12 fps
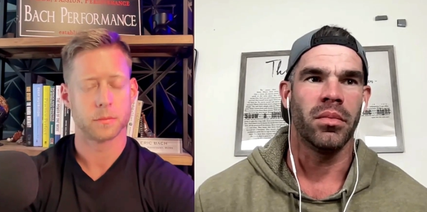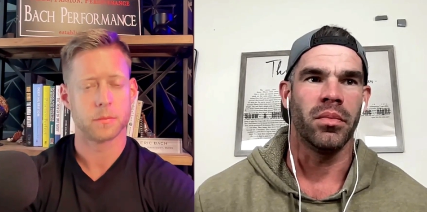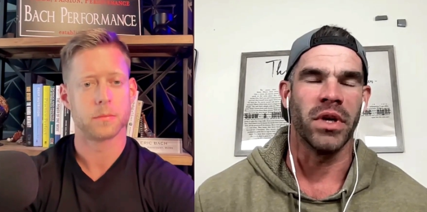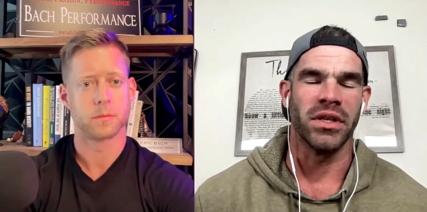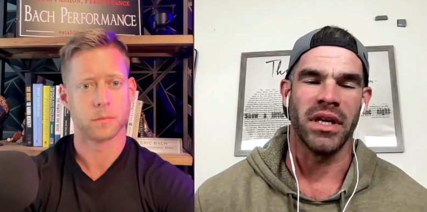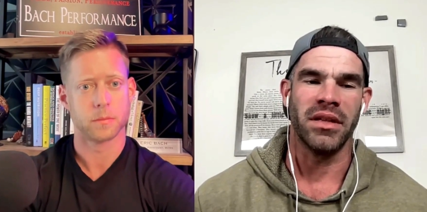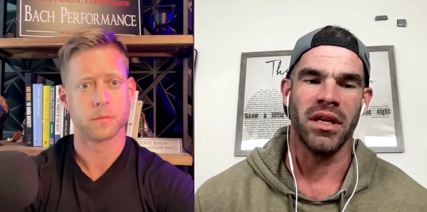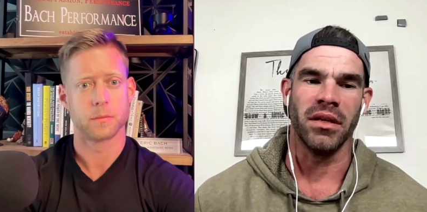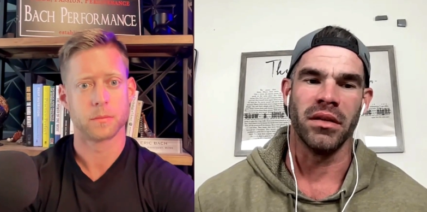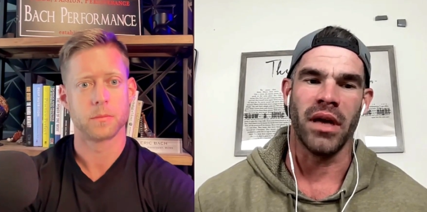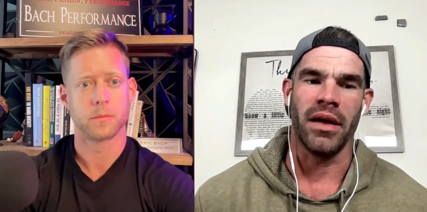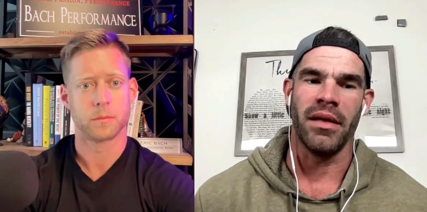Speaker 1: because i
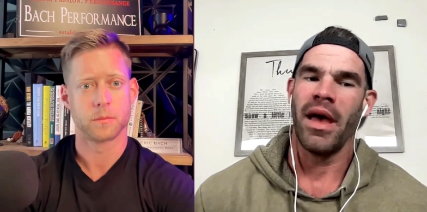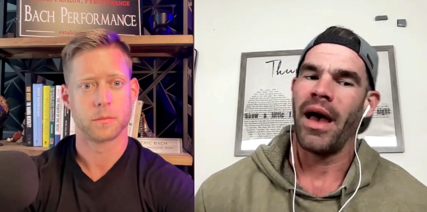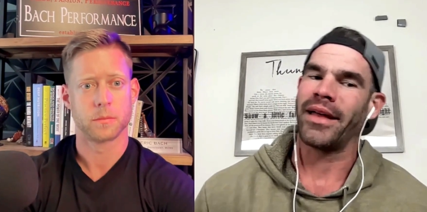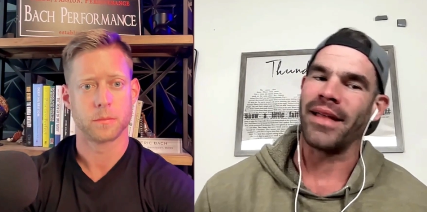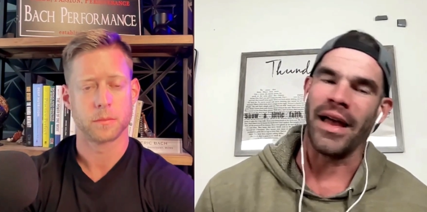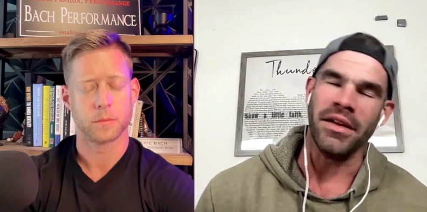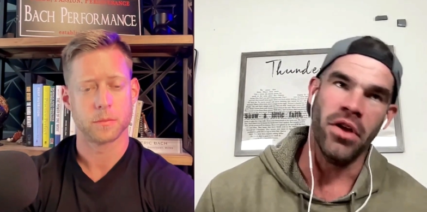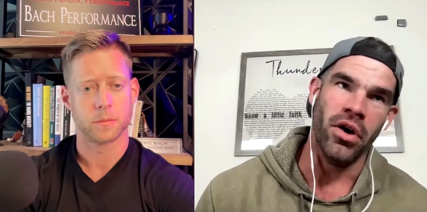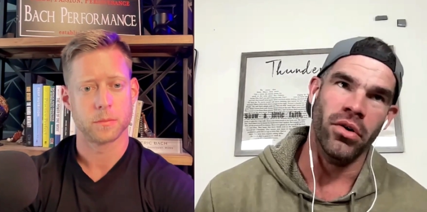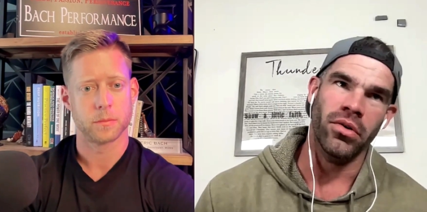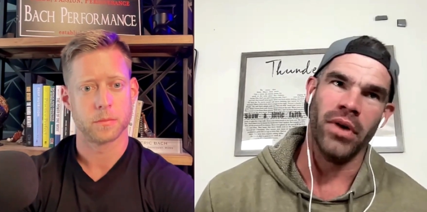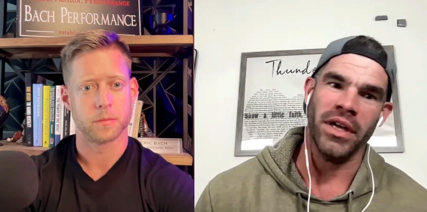think I, I
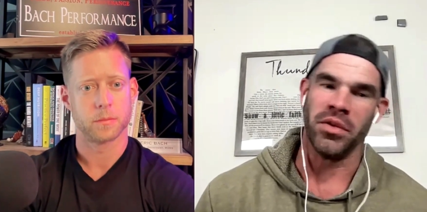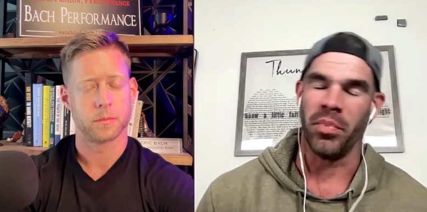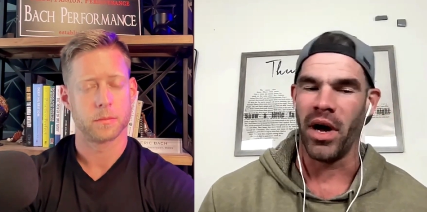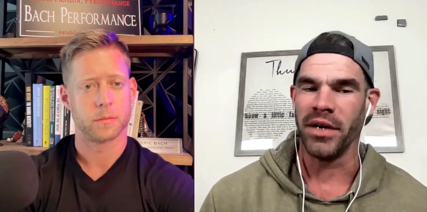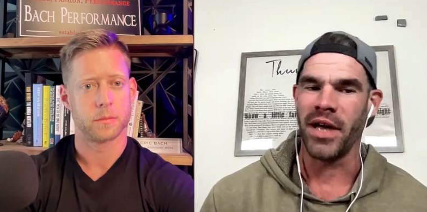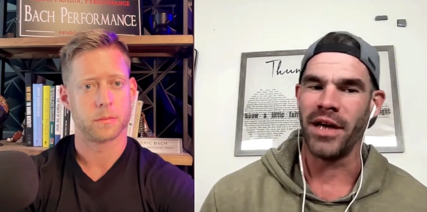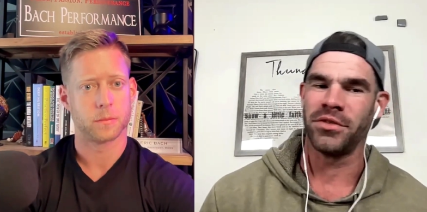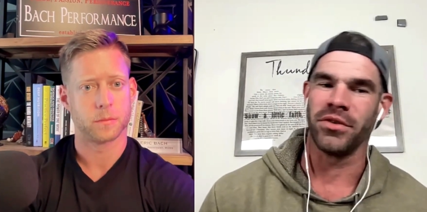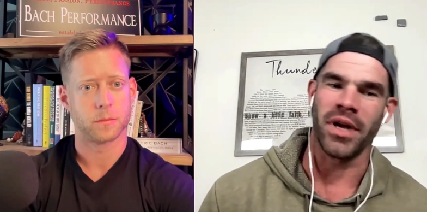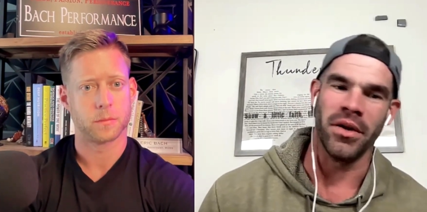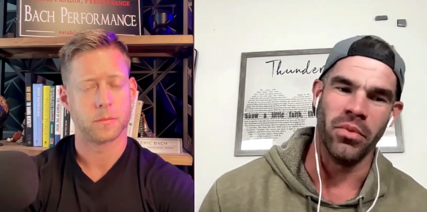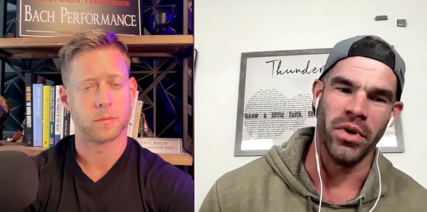know as a podcaster
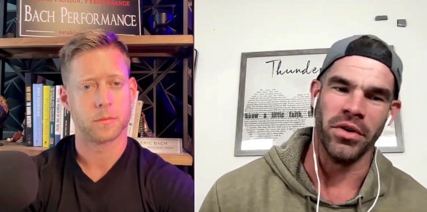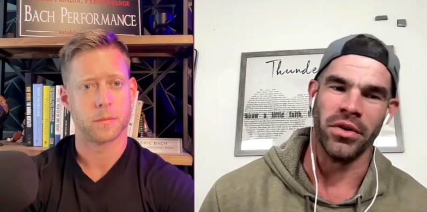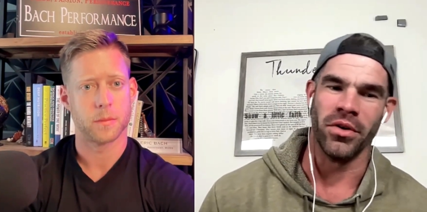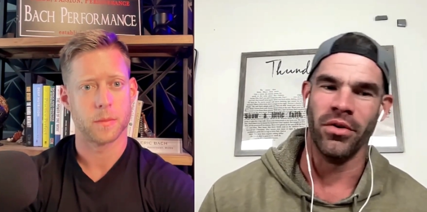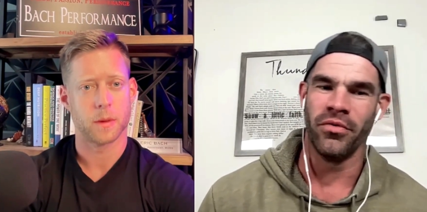kind of what you're going